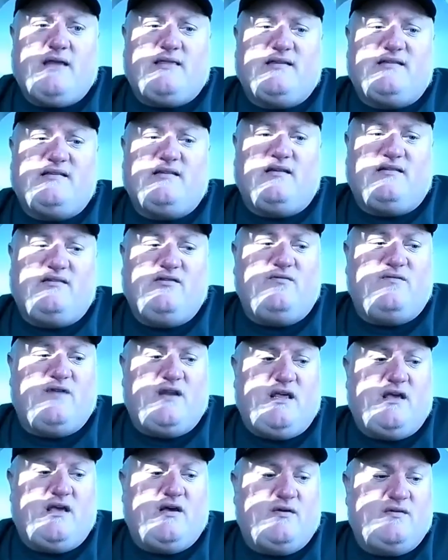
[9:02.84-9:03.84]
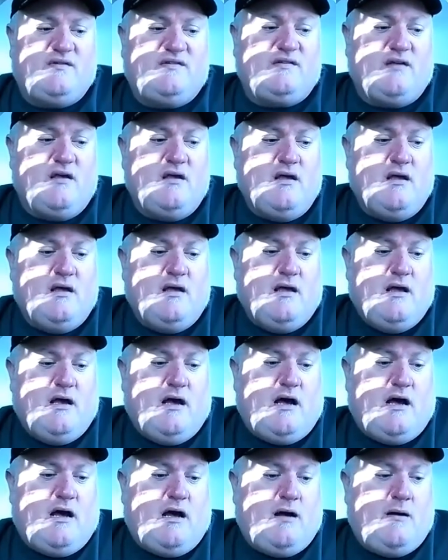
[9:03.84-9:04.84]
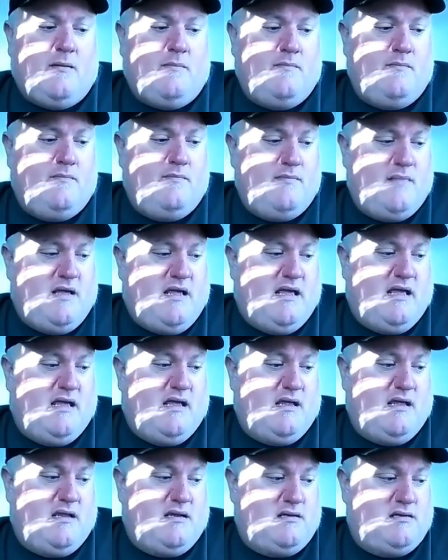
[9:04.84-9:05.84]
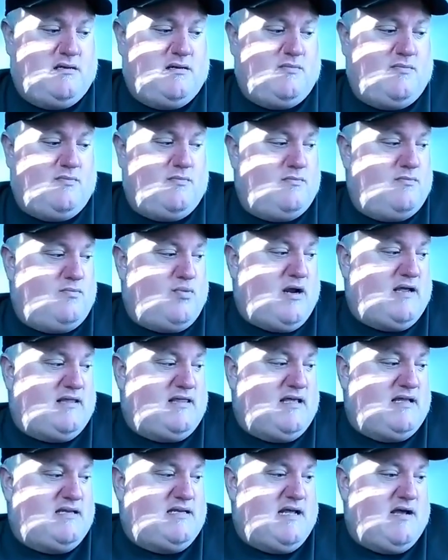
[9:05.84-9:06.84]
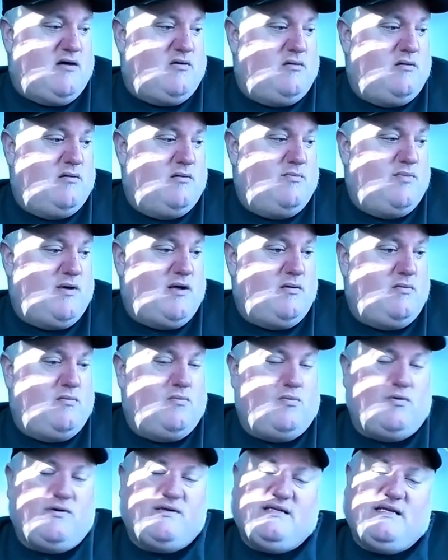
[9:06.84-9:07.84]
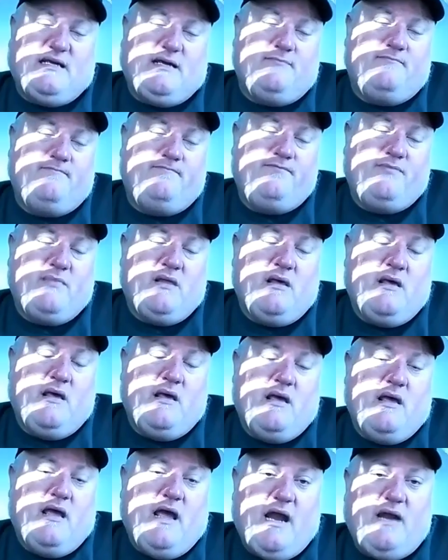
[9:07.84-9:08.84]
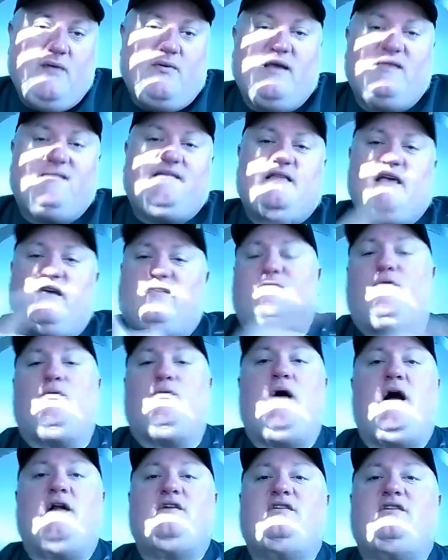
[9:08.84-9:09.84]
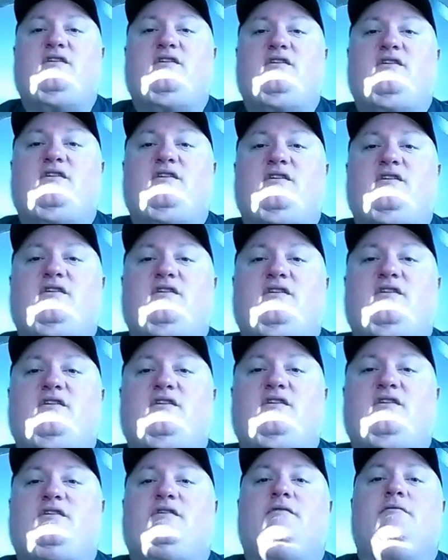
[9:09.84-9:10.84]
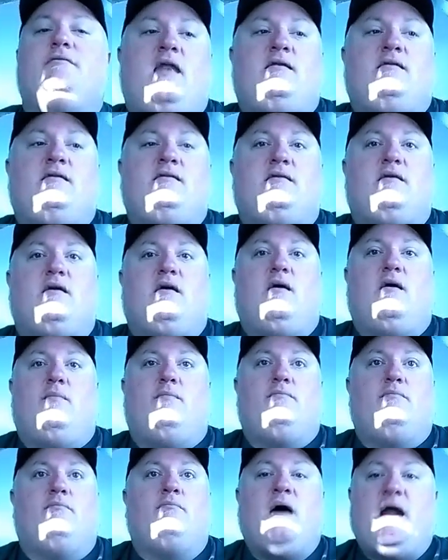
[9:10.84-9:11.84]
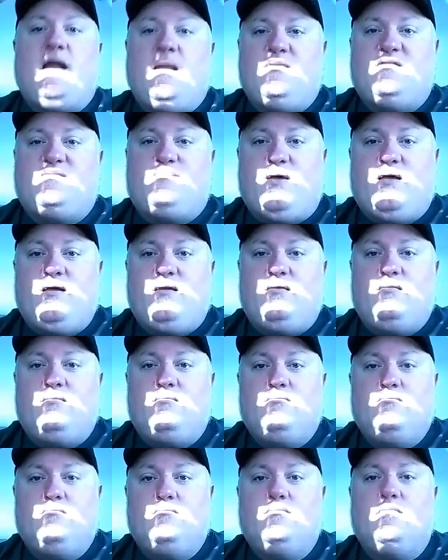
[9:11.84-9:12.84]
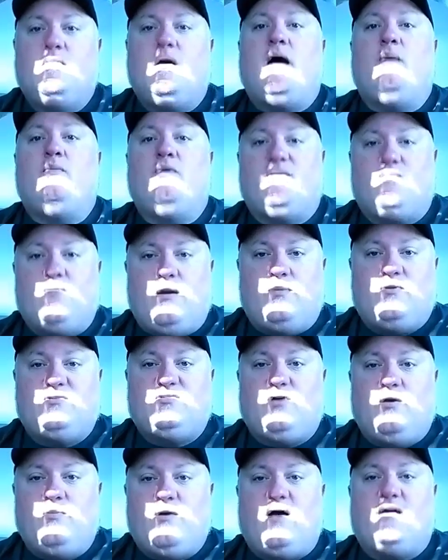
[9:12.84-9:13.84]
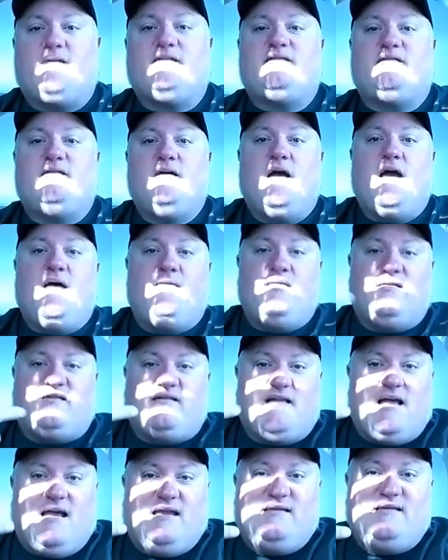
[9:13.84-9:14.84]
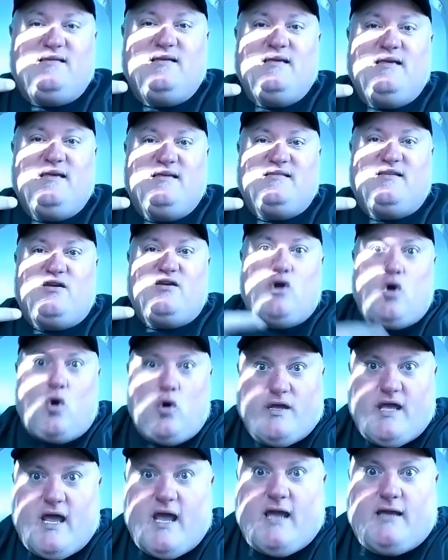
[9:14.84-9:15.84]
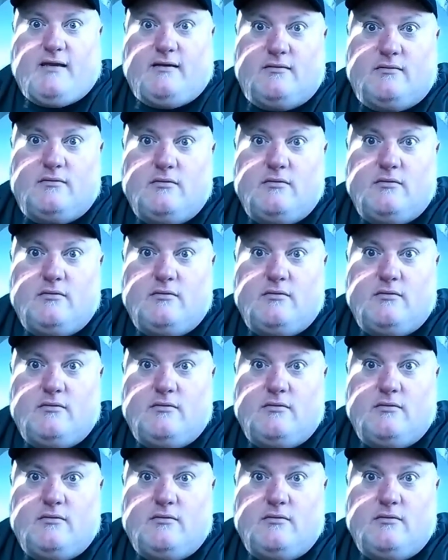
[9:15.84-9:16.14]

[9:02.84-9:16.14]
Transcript: into 2 videos and break that down, but we'll see. Anyways, thanks for watching, and my name is Ben. I'm with Rebel Toy Box, and this light is annoying.